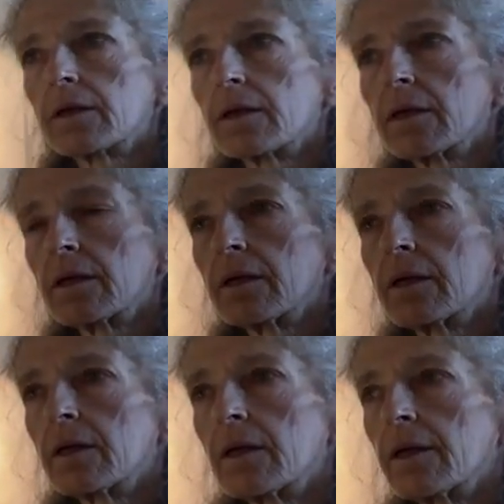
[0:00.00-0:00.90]
and
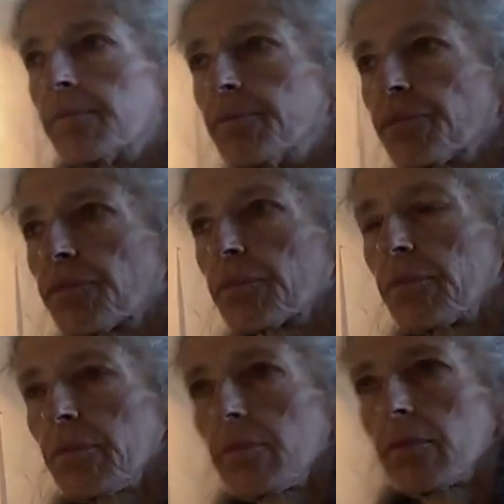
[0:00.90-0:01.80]
circles and
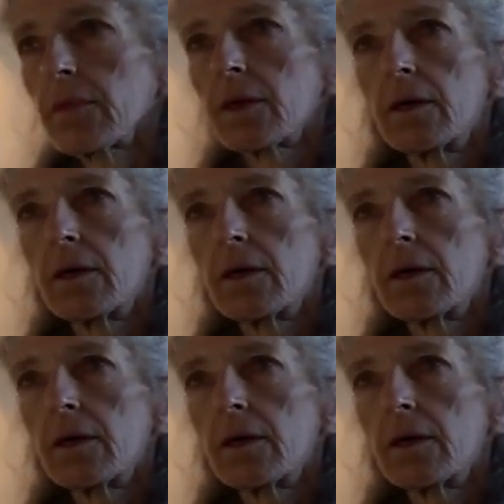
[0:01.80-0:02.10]
shapes,